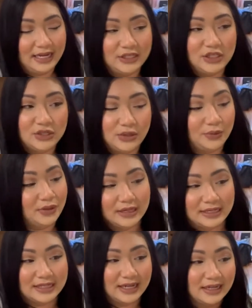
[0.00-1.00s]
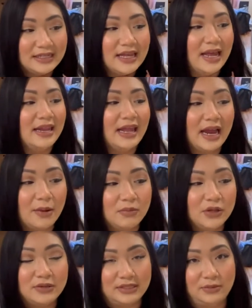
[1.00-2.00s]
it really sucks. And like, I'm
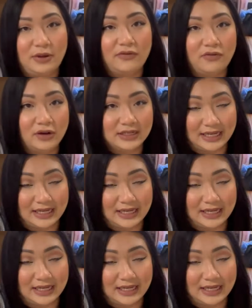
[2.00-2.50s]
losing my voice.